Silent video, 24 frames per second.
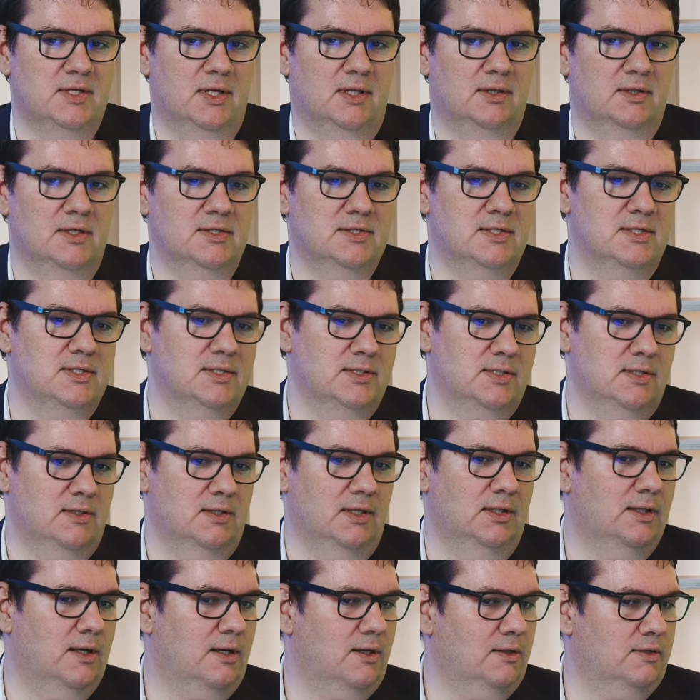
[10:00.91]
And this is an
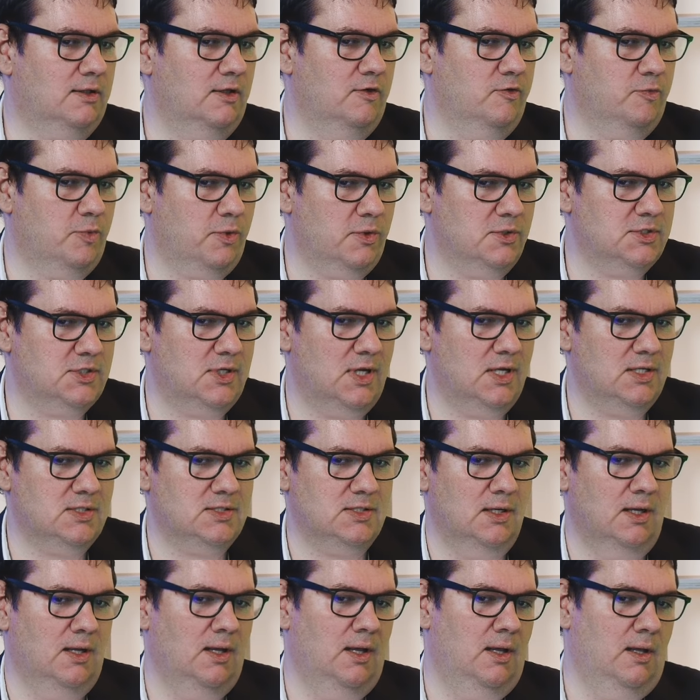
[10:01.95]
iterative process.
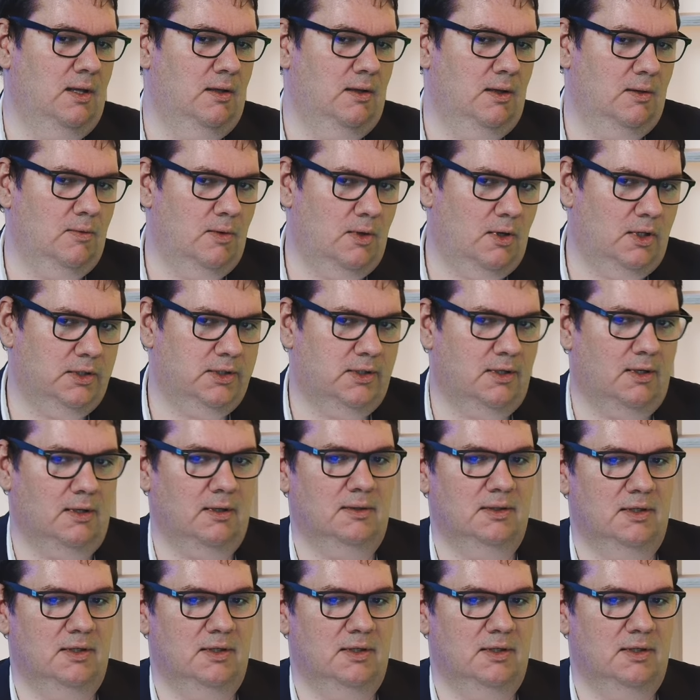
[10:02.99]
attack,